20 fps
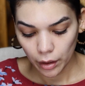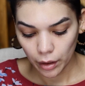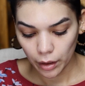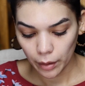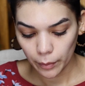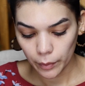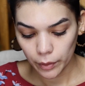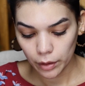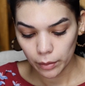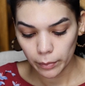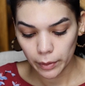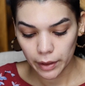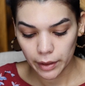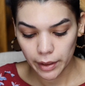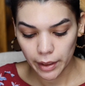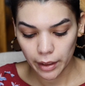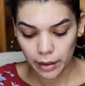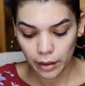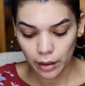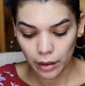I'm gonna be
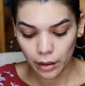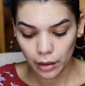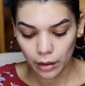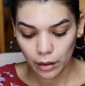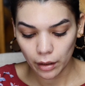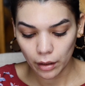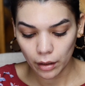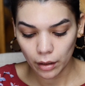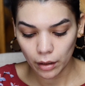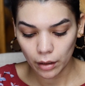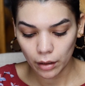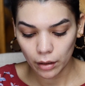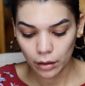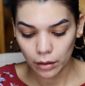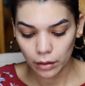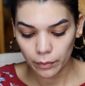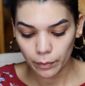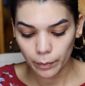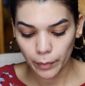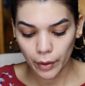taking
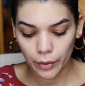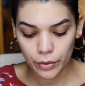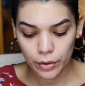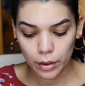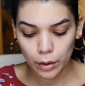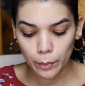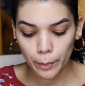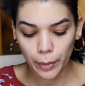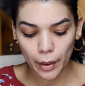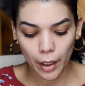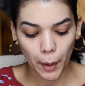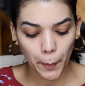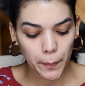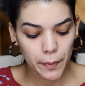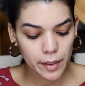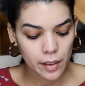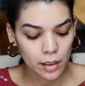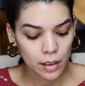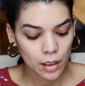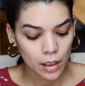about 2
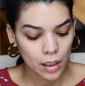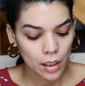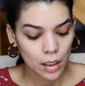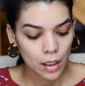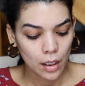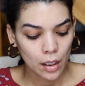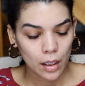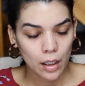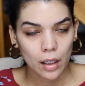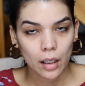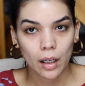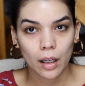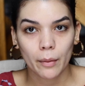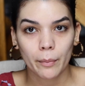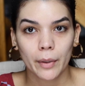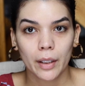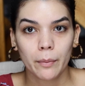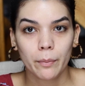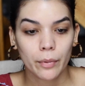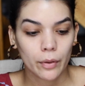pumps
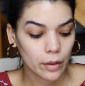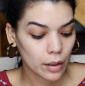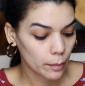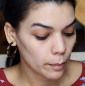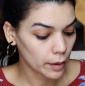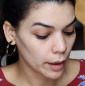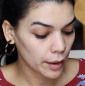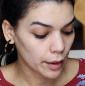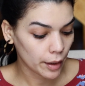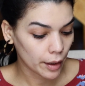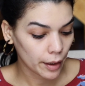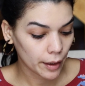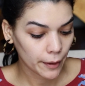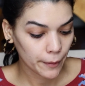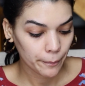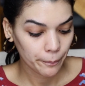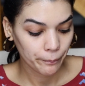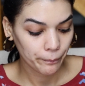on my beauty blender,